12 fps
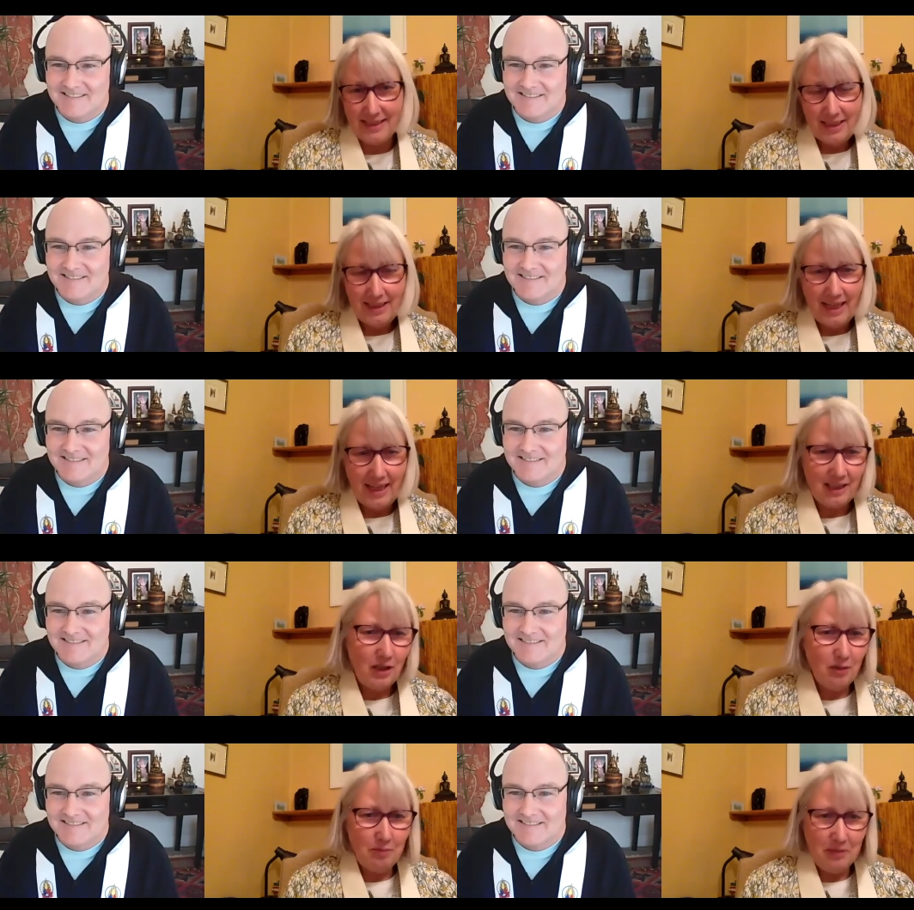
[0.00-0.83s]
Speaker 1: that
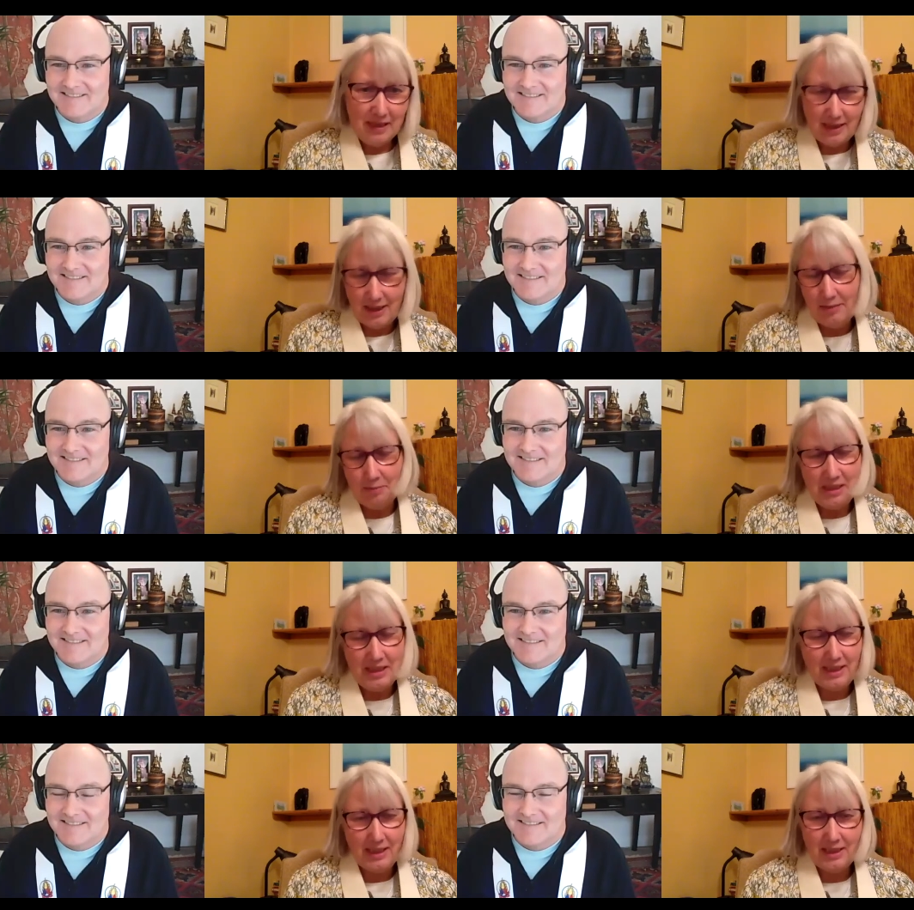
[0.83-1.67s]
that
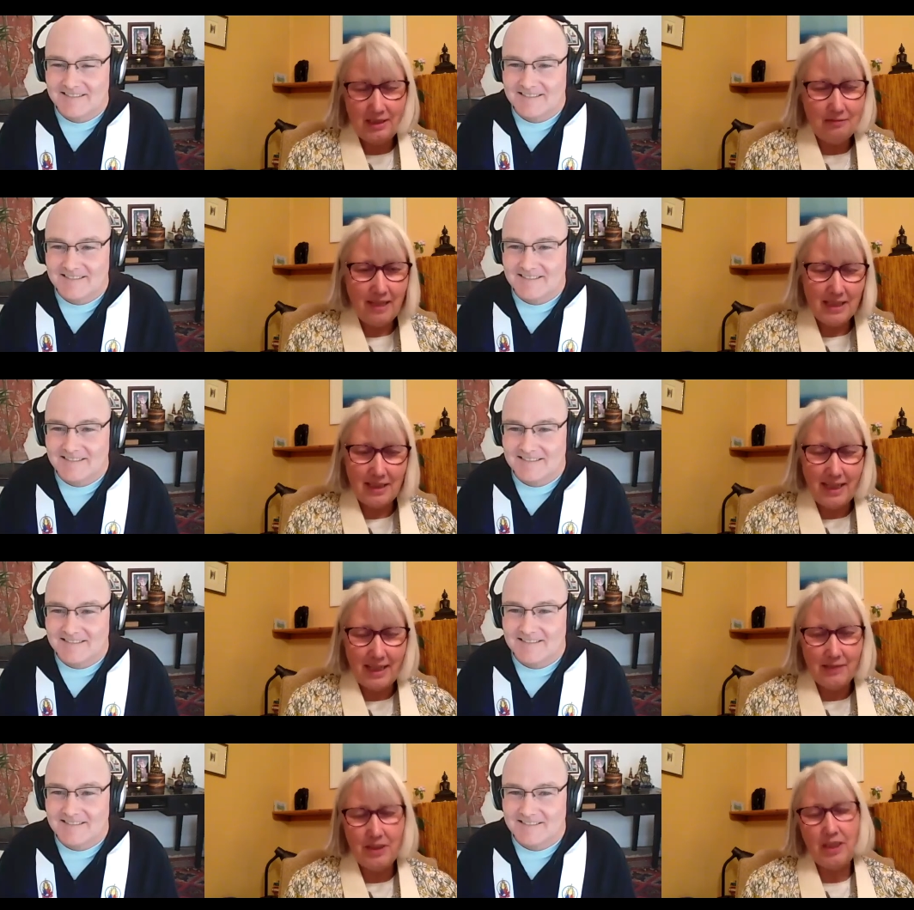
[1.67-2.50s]
particularly resonates
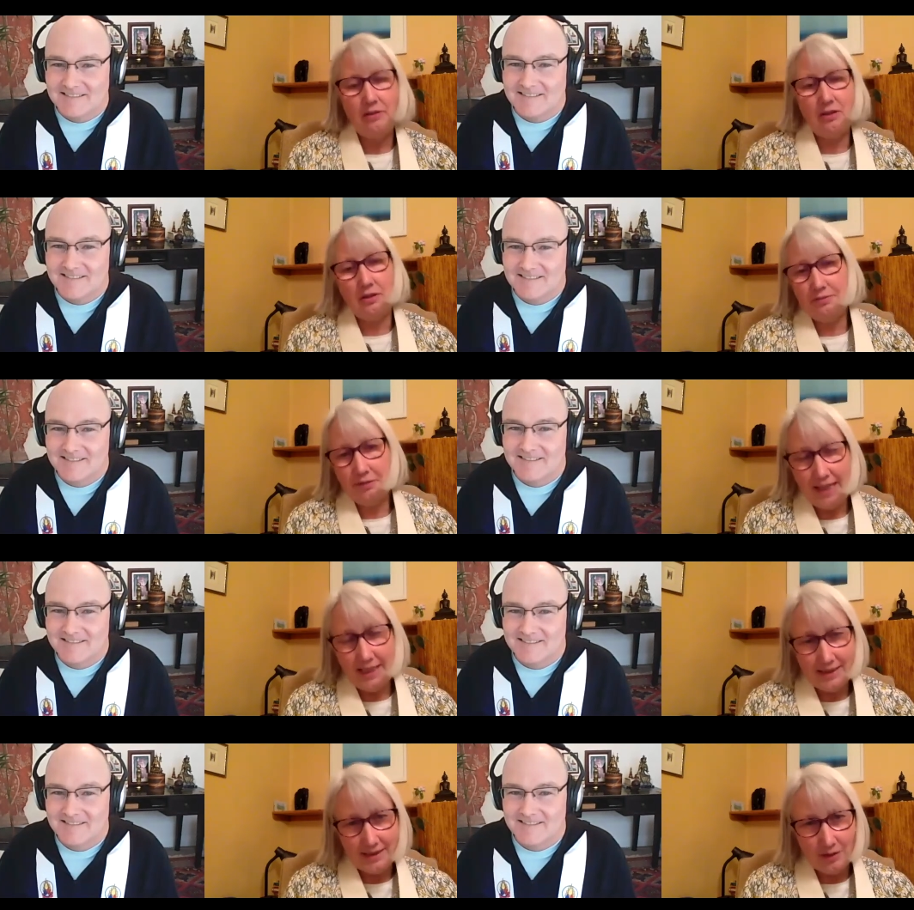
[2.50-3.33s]
with you, or a
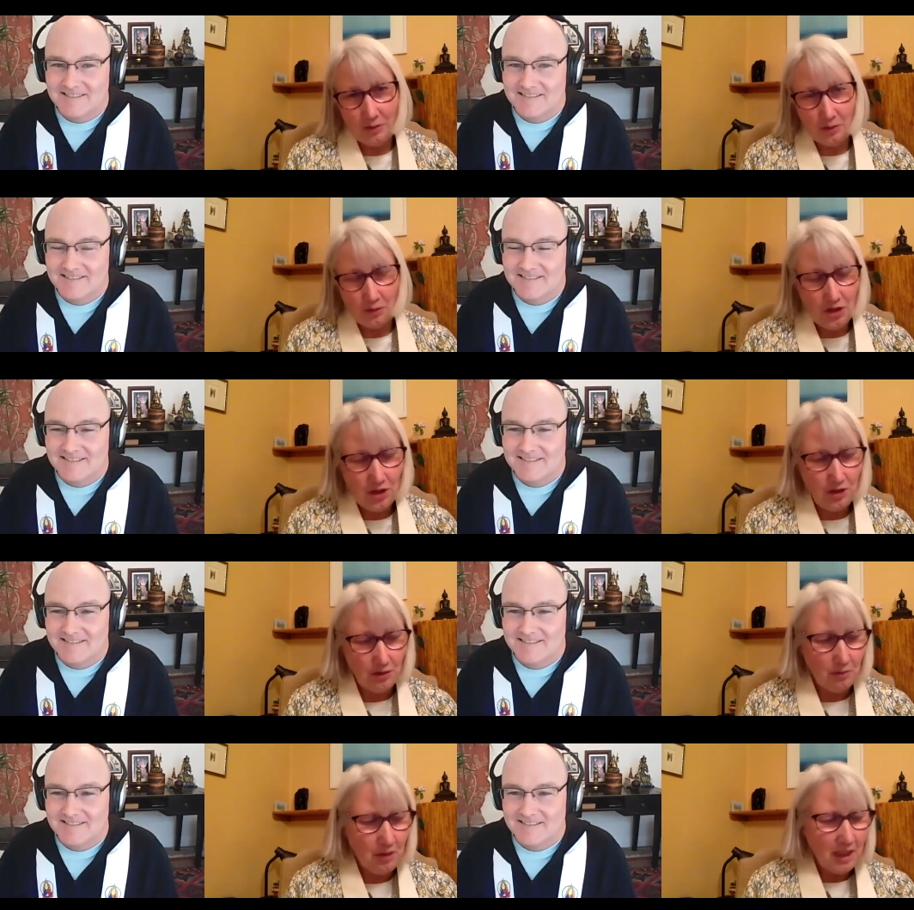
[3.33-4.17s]
phrase or
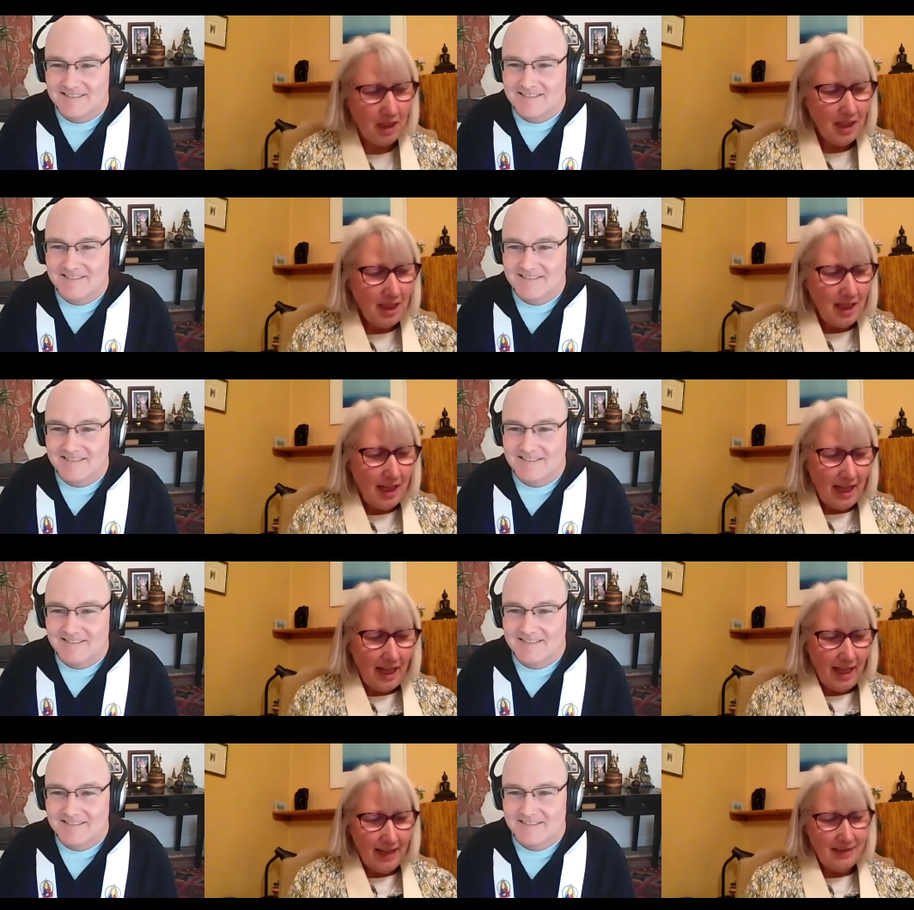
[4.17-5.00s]
two,
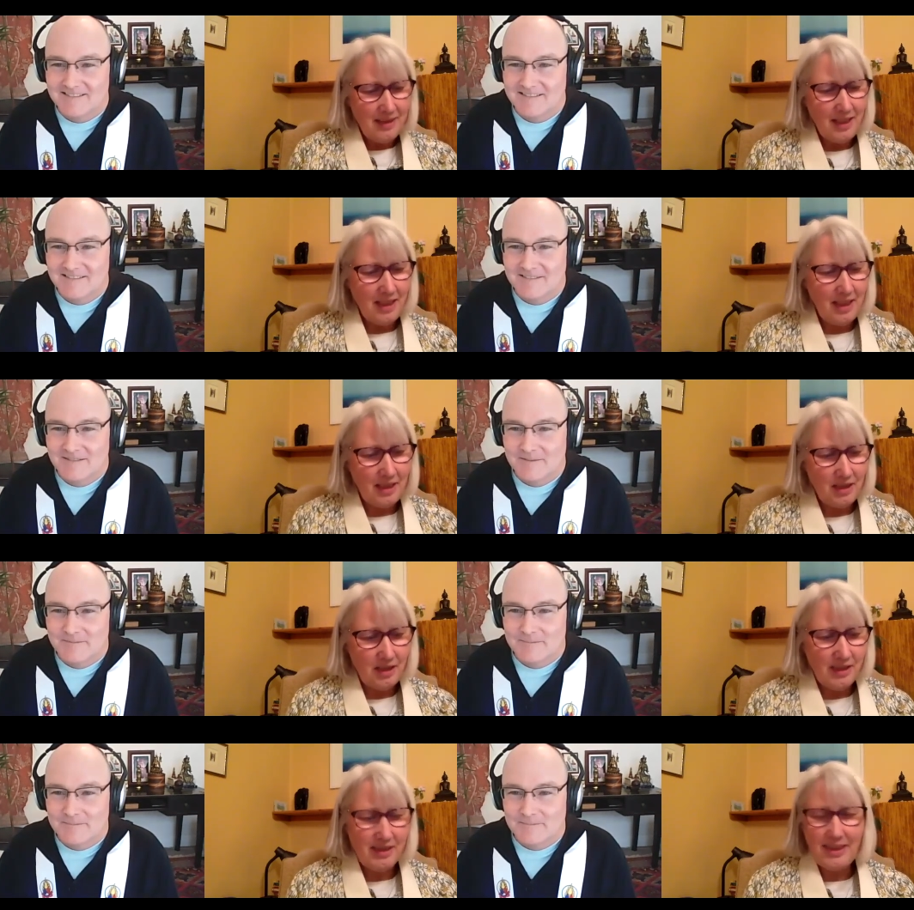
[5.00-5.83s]
and
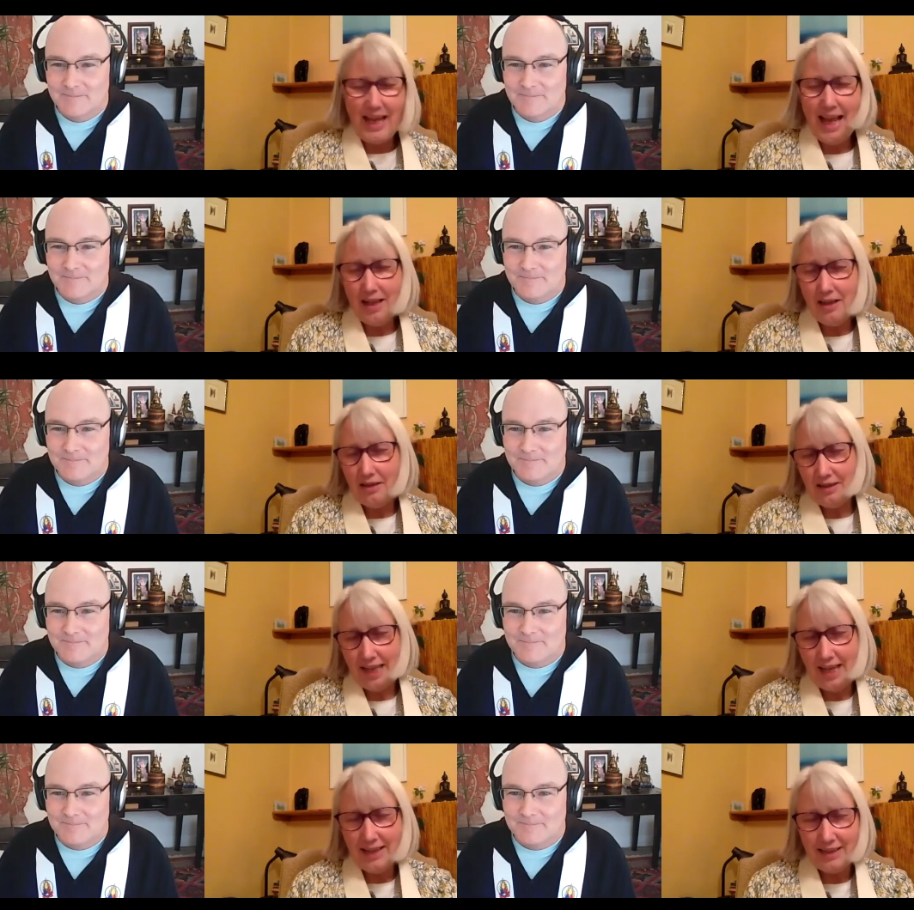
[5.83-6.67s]
just held
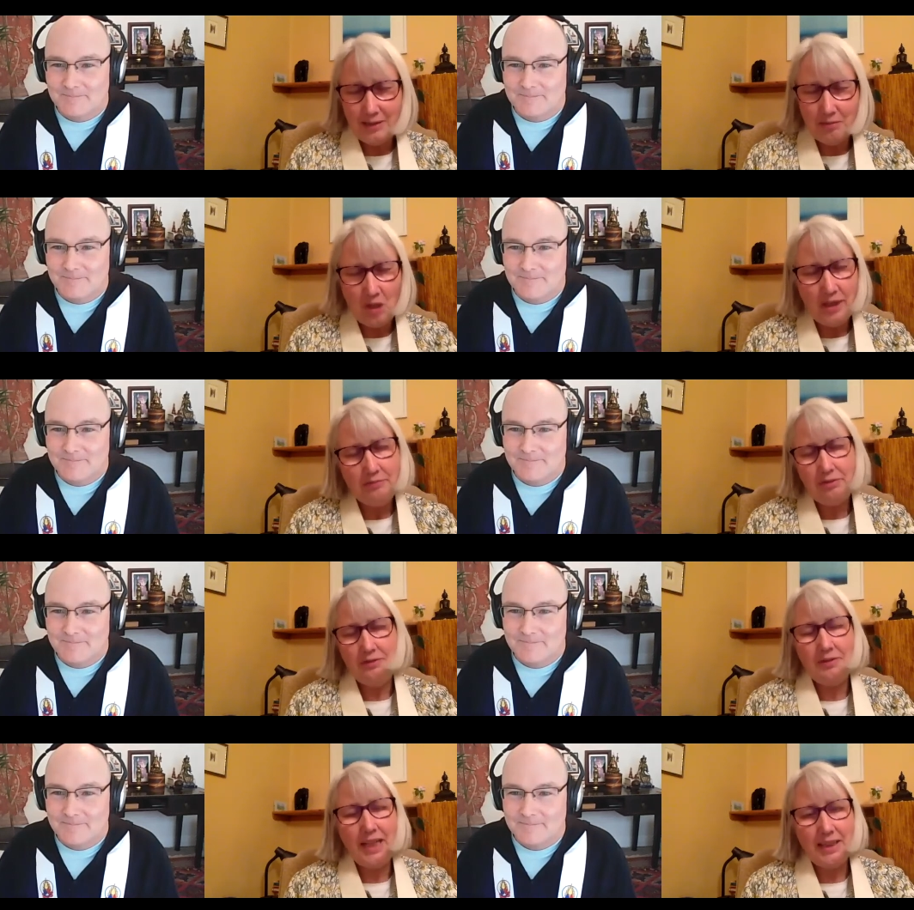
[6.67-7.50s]
that in mind,
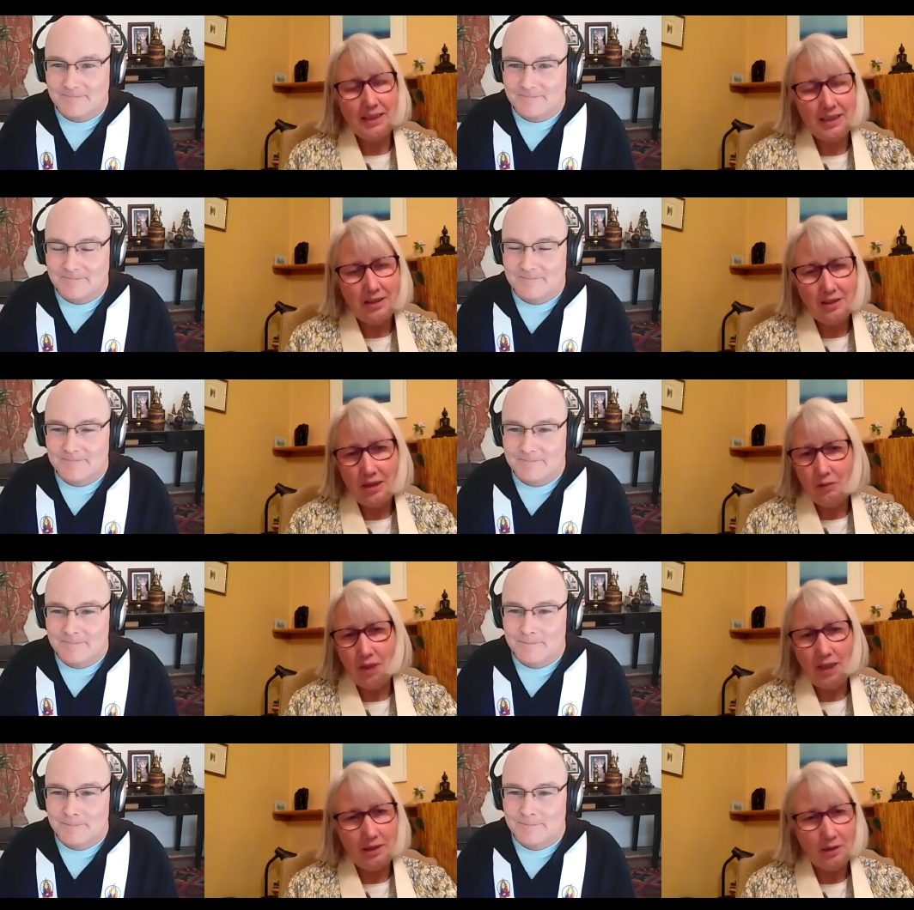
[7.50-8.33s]
reflected on it while
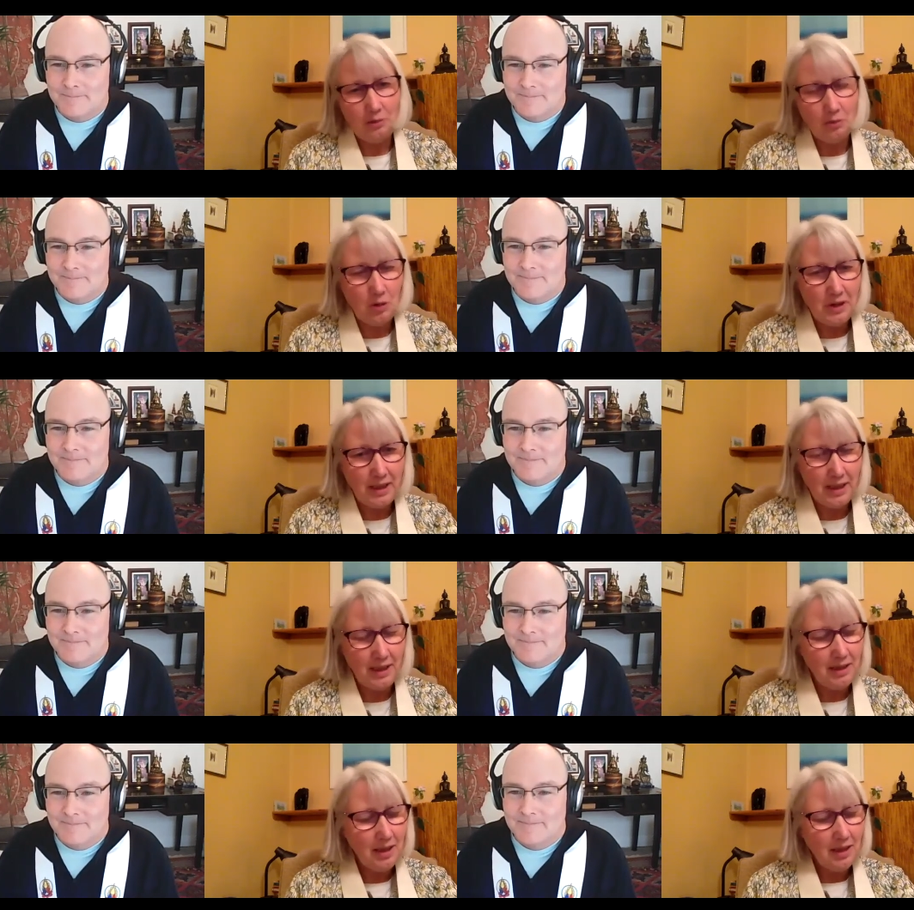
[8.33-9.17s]
you're walking.